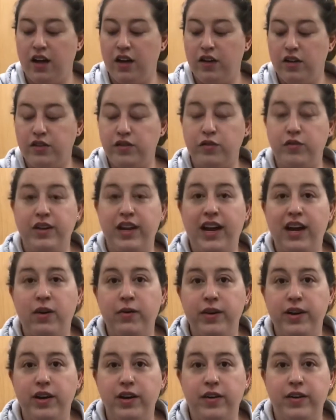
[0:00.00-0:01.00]
So now we
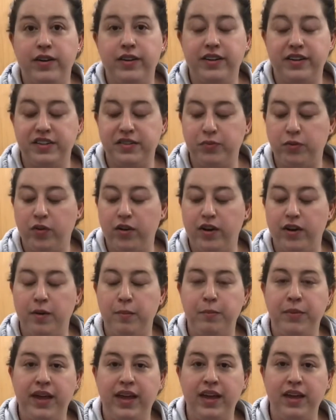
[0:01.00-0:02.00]
are going to explore
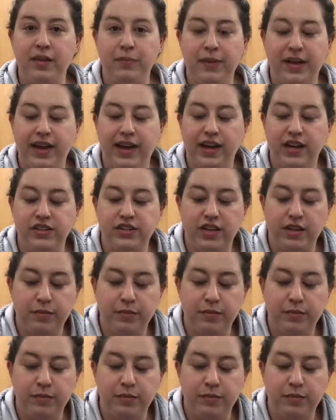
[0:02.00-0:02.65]
pink packaging